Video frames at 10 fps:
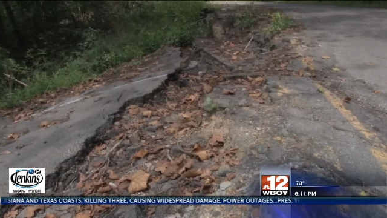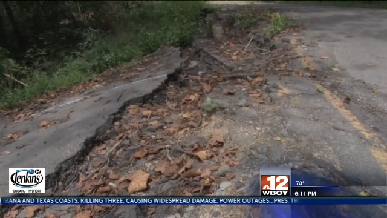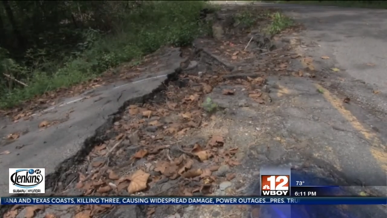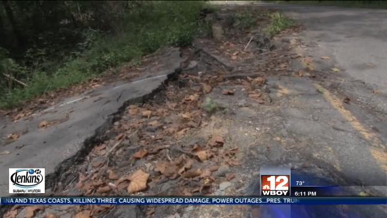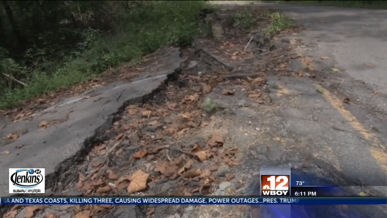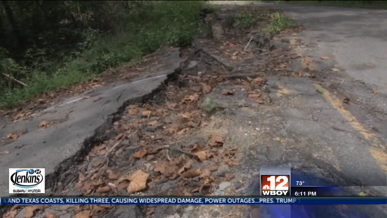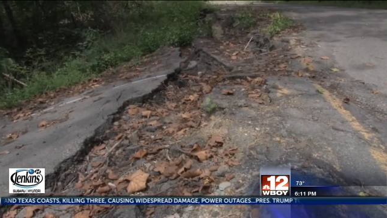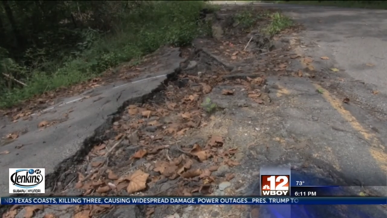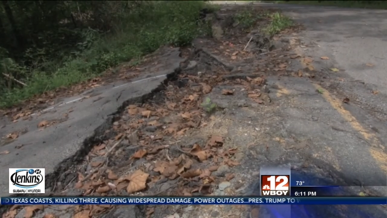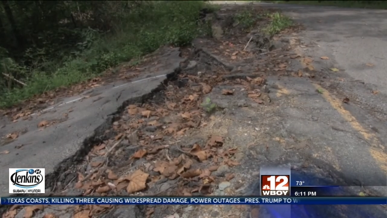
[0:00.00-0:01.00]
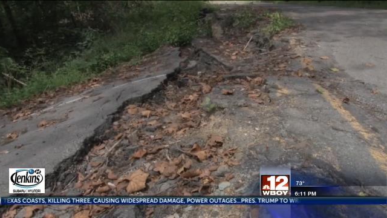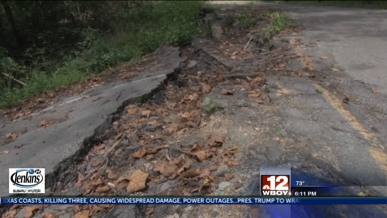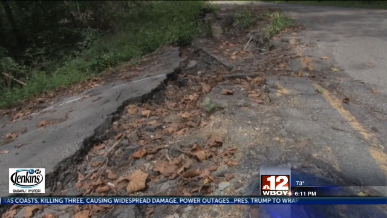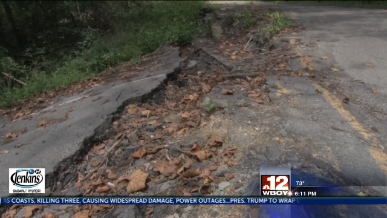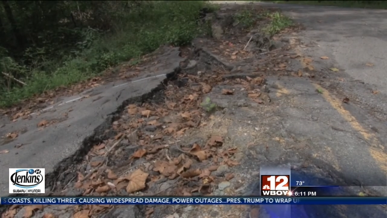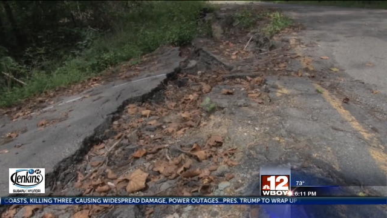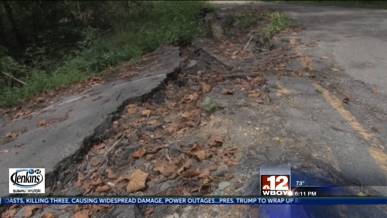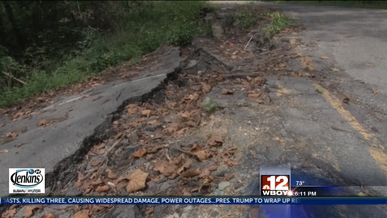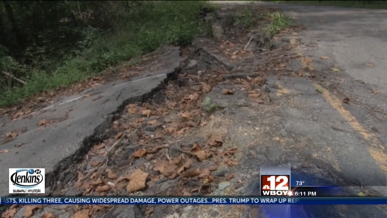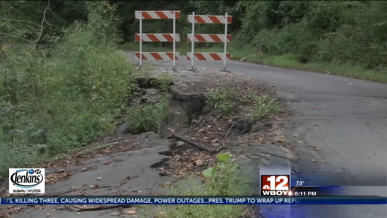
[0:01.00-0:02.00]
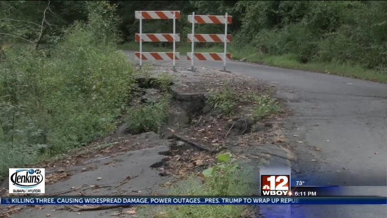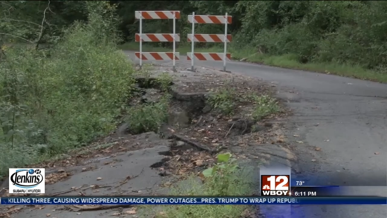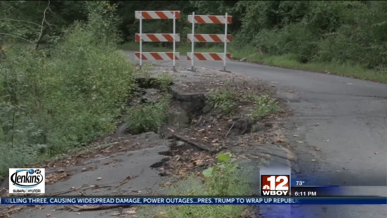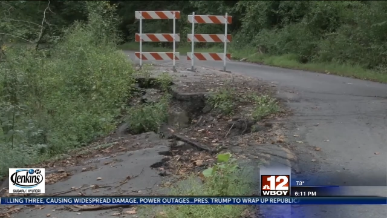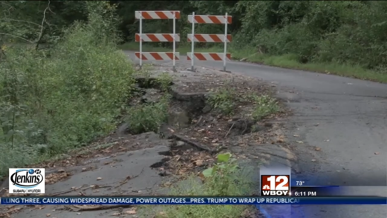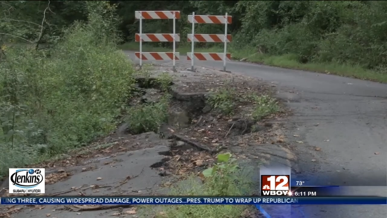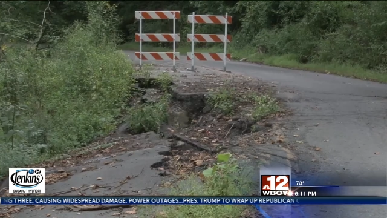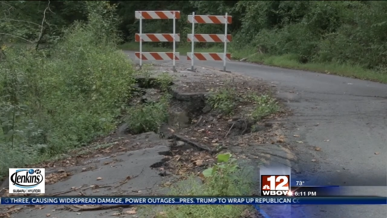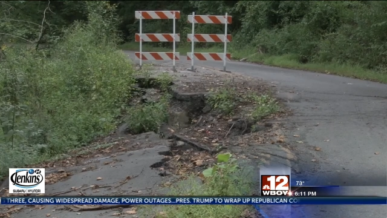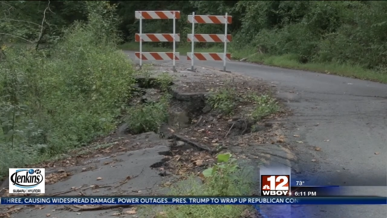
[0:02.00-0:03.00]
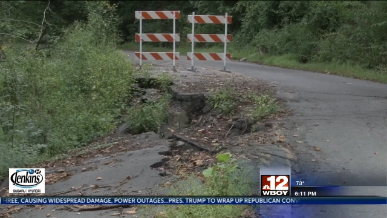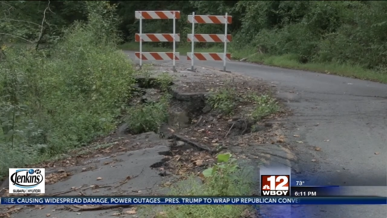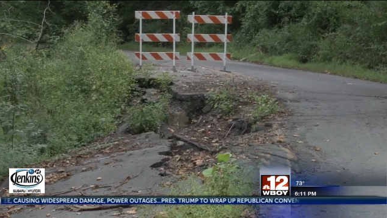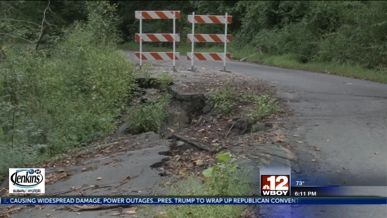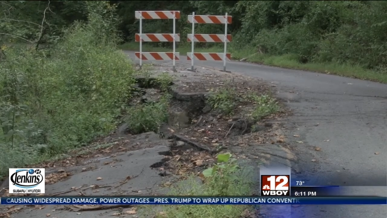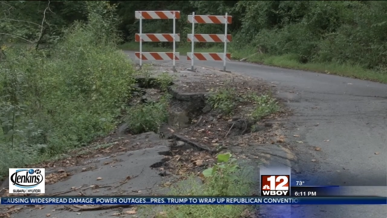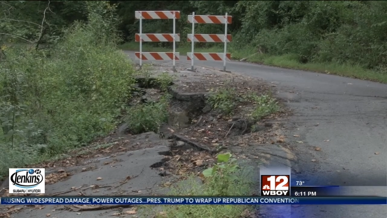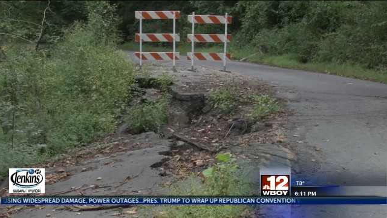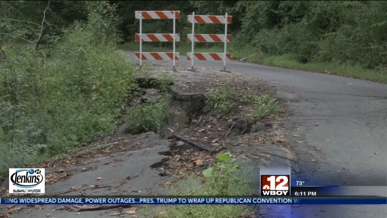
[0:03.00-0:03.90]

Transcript: (no speaker visible)